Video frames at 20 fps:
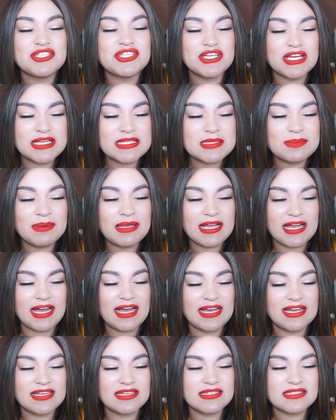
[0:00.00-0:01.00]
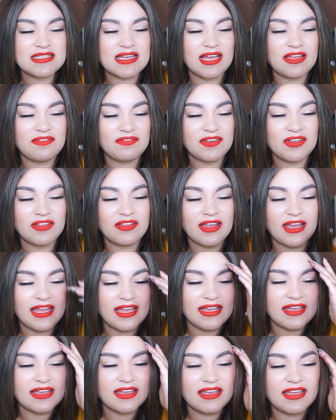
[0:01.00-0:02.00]
just because I feel
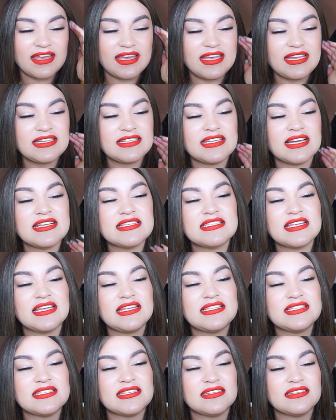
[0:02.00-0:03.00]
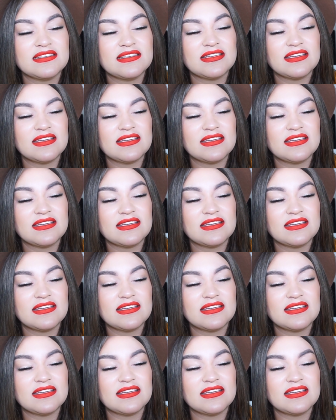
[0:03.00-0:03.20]
like it doesn't